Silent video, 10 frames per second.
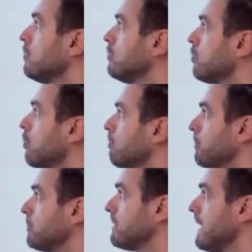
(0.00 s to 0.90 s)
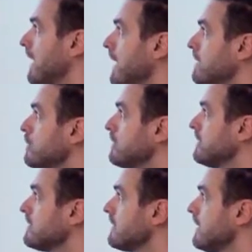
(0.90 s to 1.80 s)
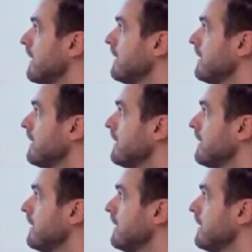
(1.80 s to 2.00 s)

to compute the energies